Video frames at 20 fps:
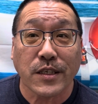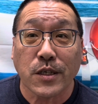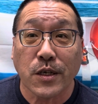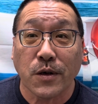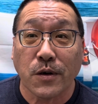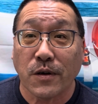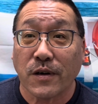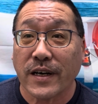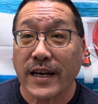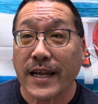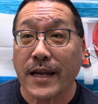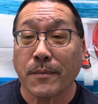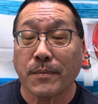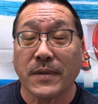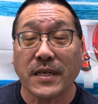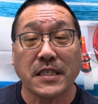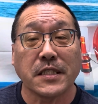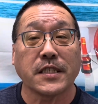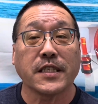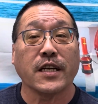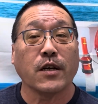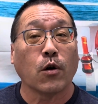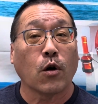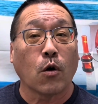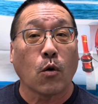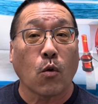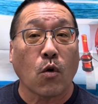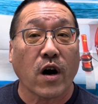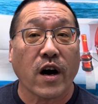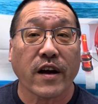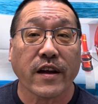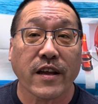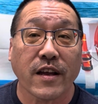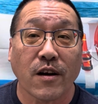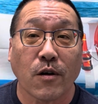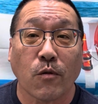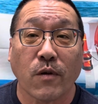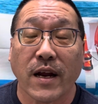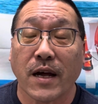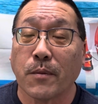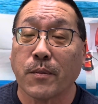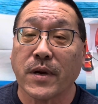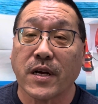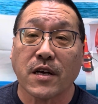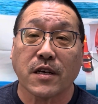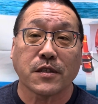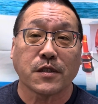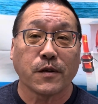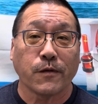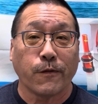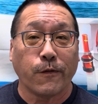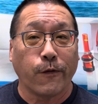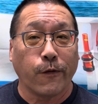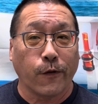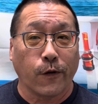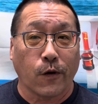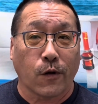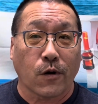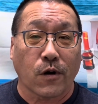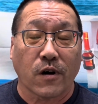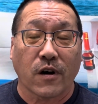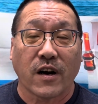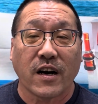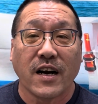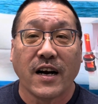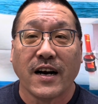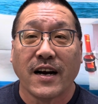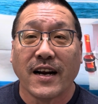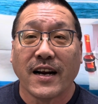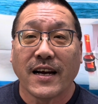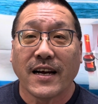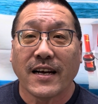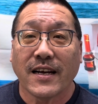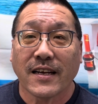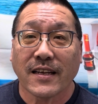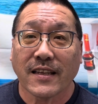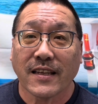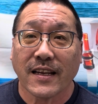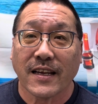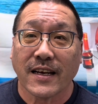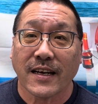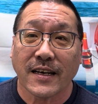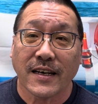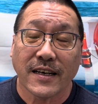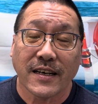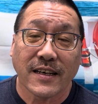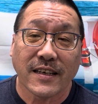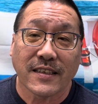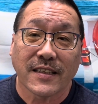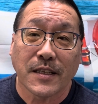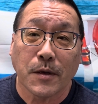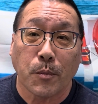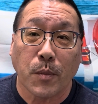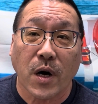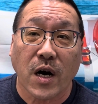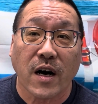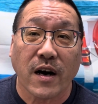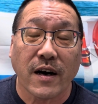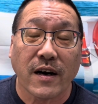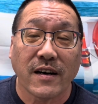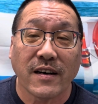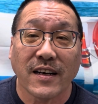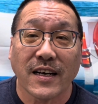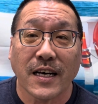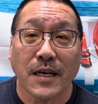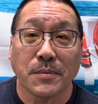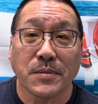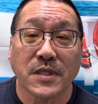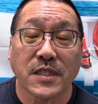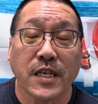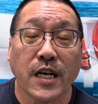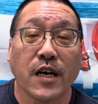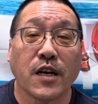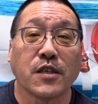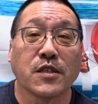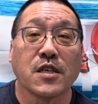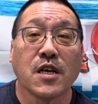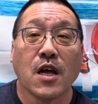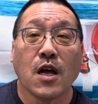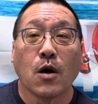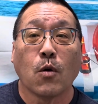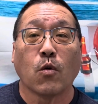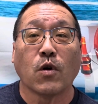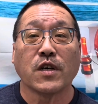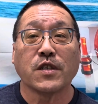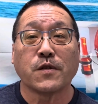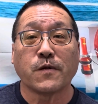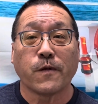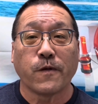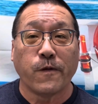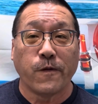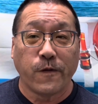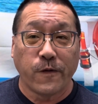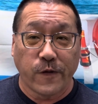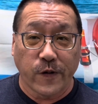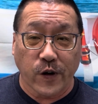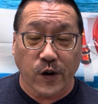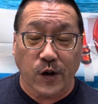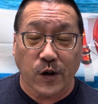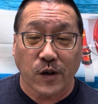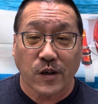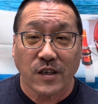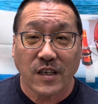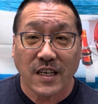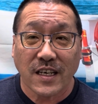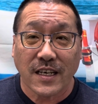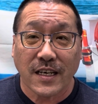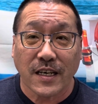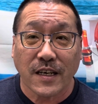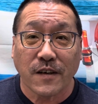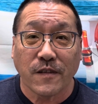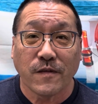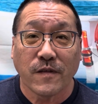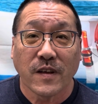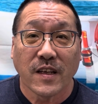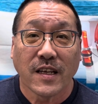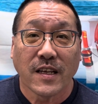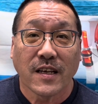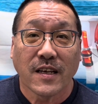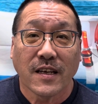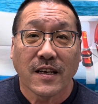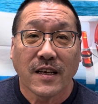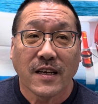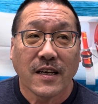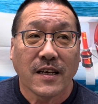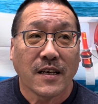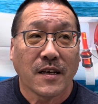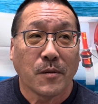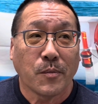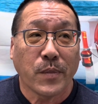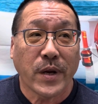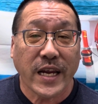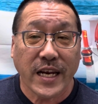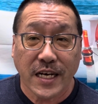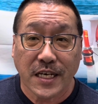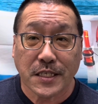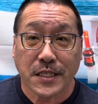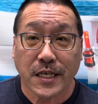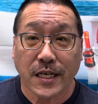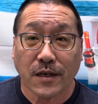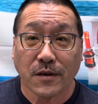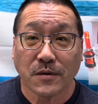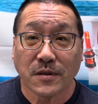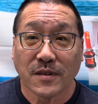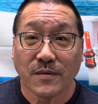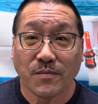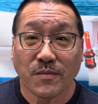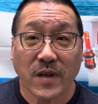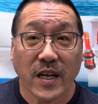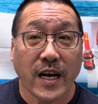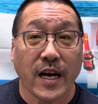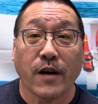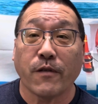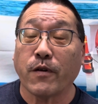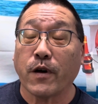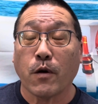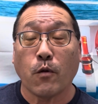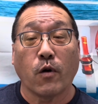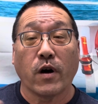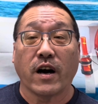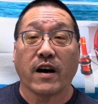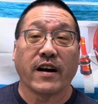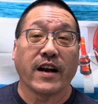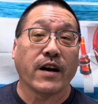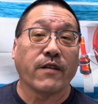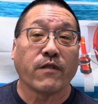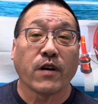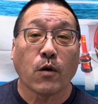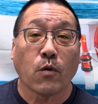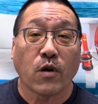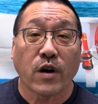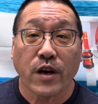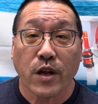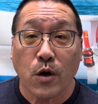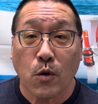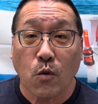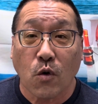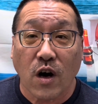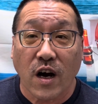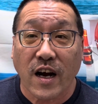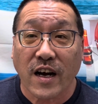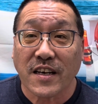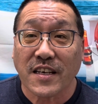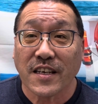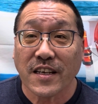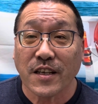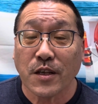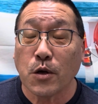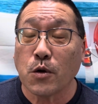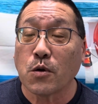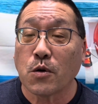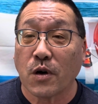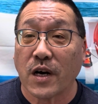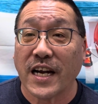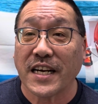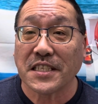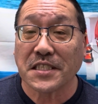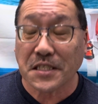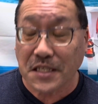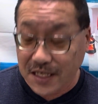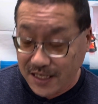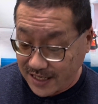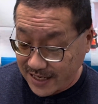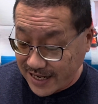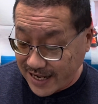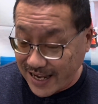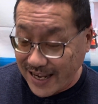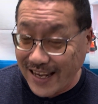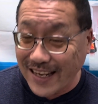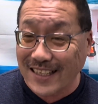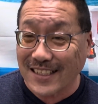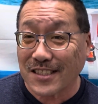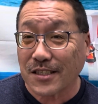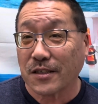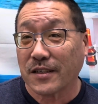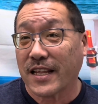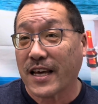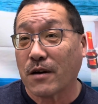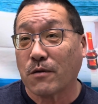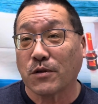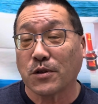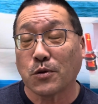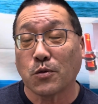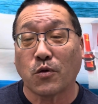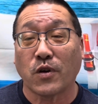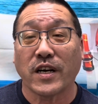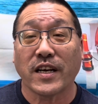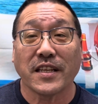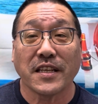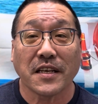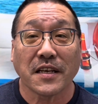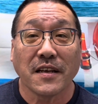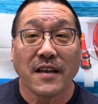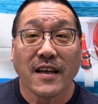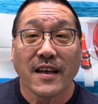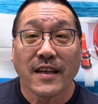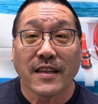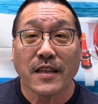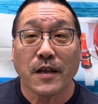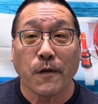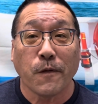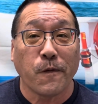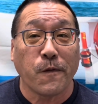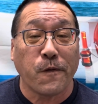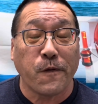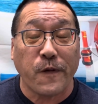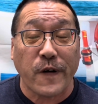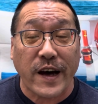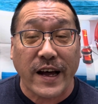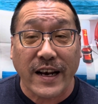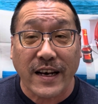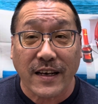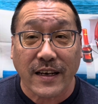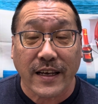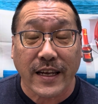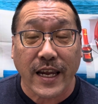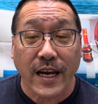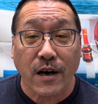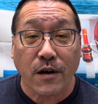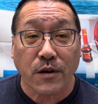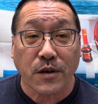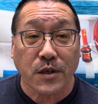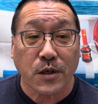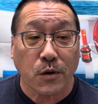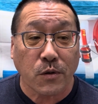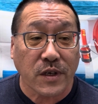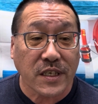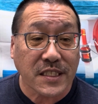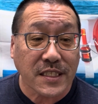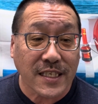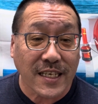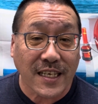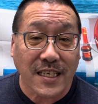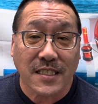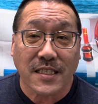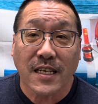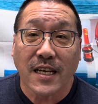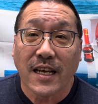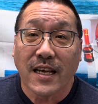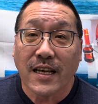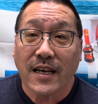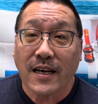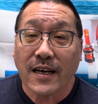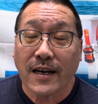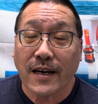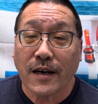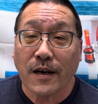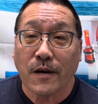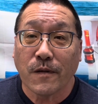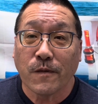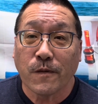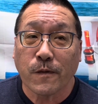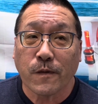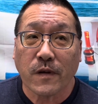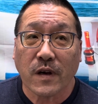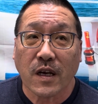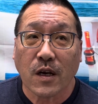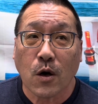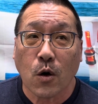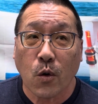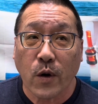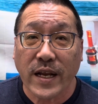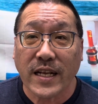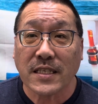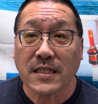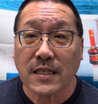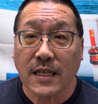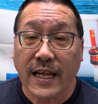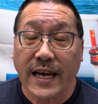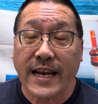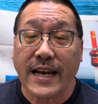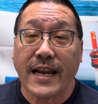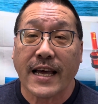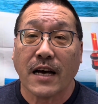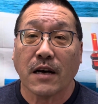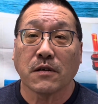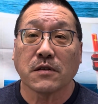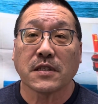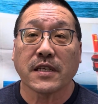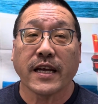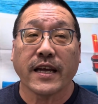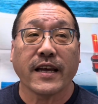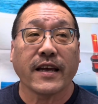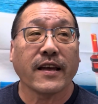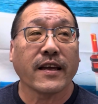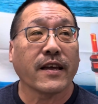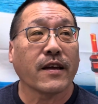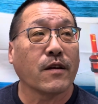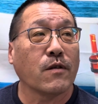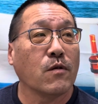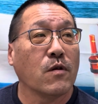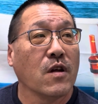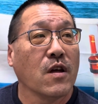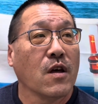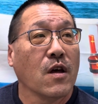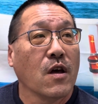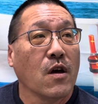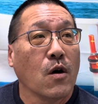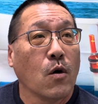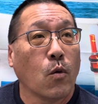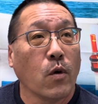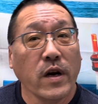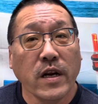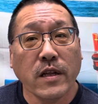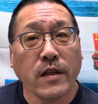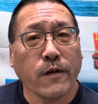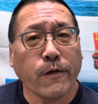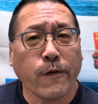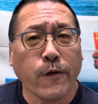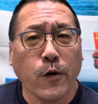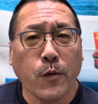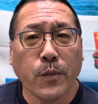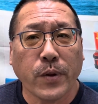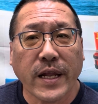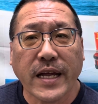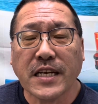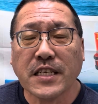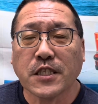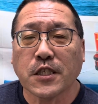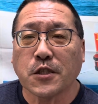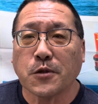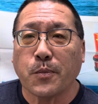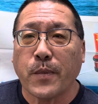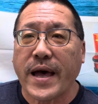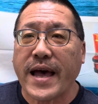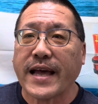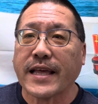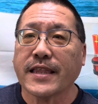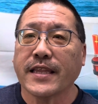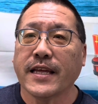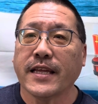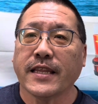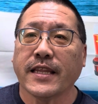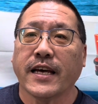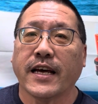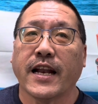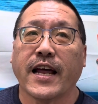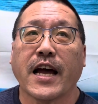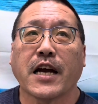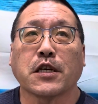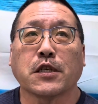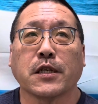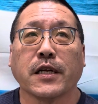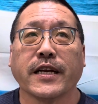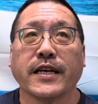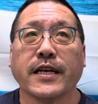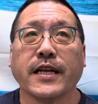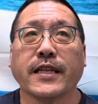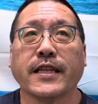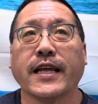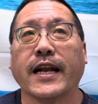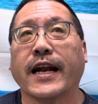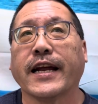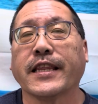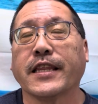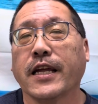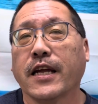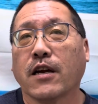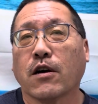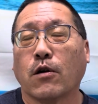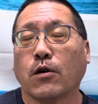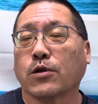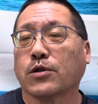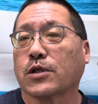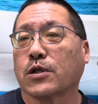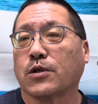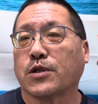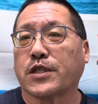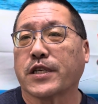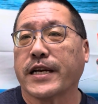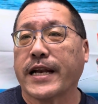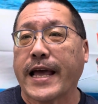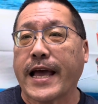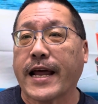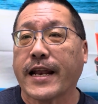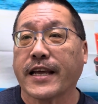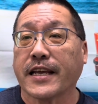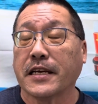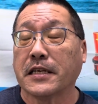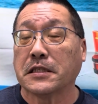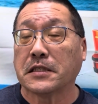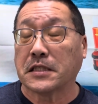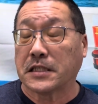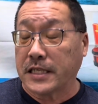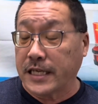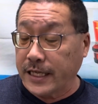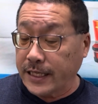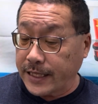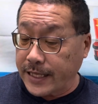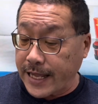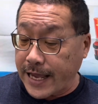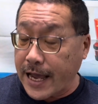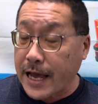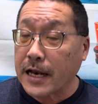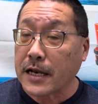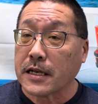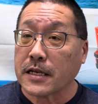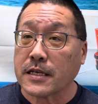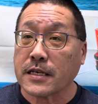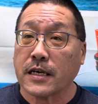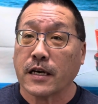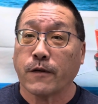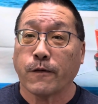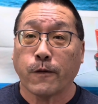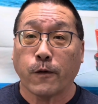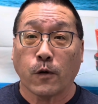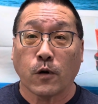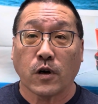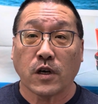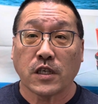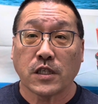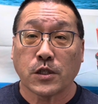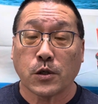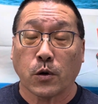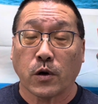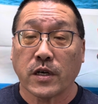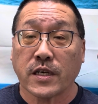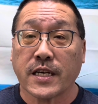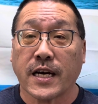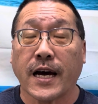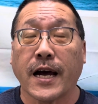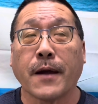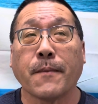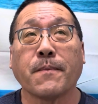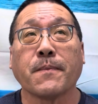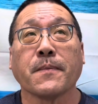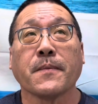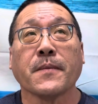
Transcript: to an empty seat or walking around, because the floor, the bar upstairs, was full of peanut shells. Everywhere you walked, you crunched. And so that was one of the fun characteristics of Quinn's Lighthouse. And one of the few places back then that actually did that. I think also Shenanigans did that for a short time.